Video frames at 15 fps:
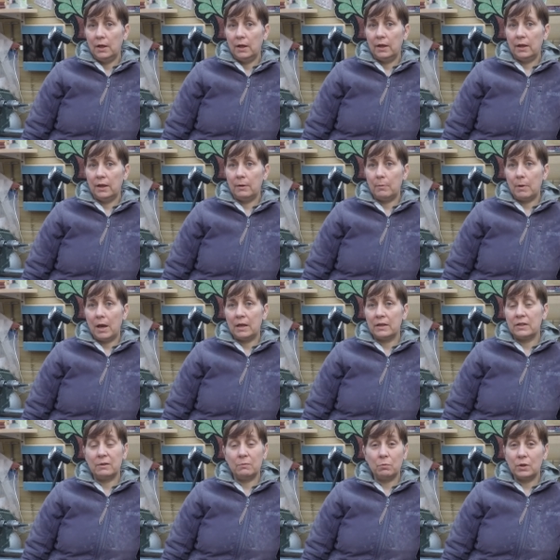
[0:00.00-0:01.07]
and
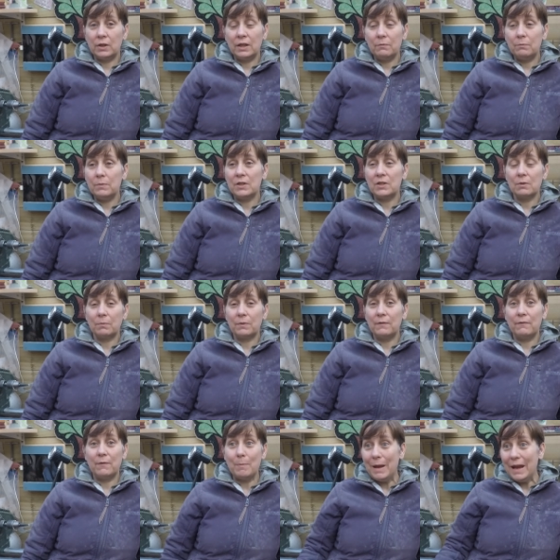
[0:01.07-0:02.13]
it would give me something
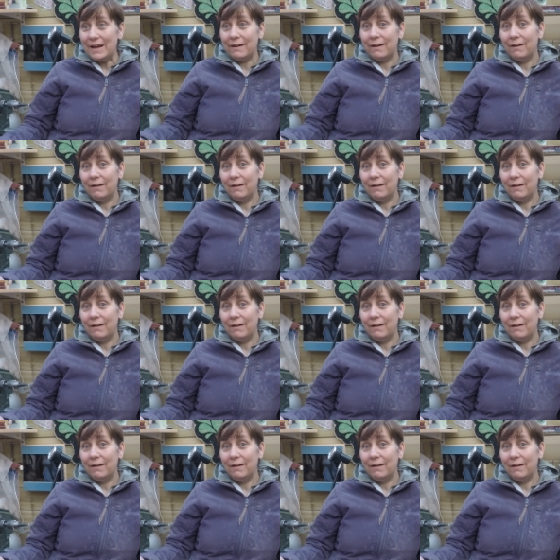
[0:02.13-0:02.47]
for men